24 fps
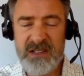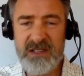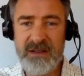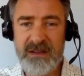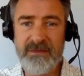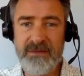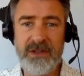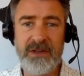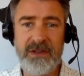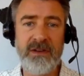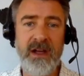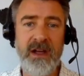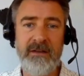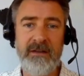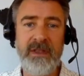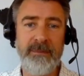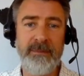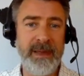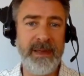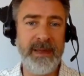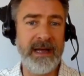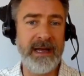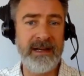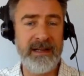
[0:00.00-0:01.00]
of the
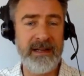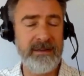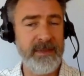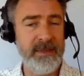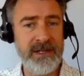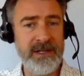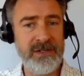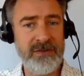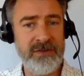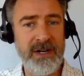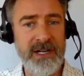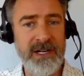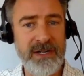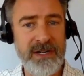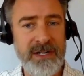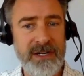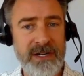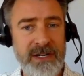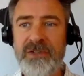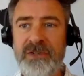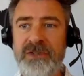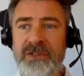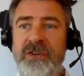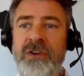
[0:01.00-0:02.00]
Biden administration.
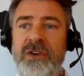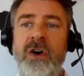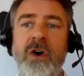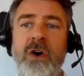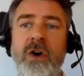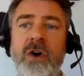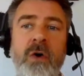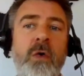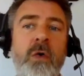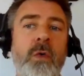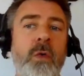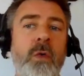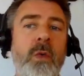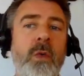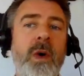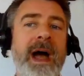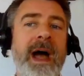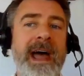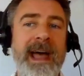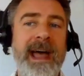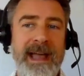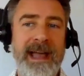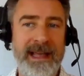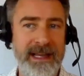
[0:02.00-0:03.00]
There is no
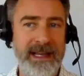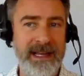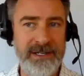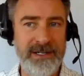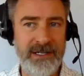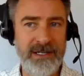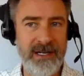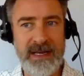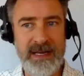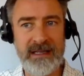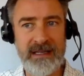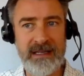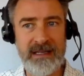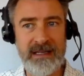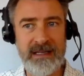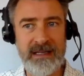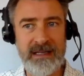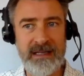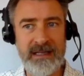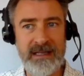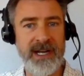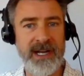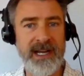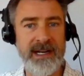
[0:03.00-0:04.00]
way he's going to be
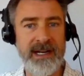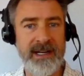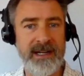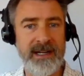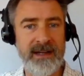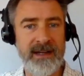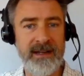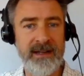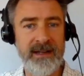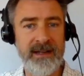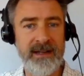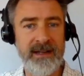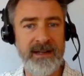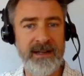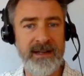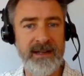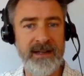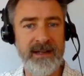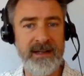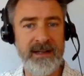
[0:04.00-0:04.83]
lighter on China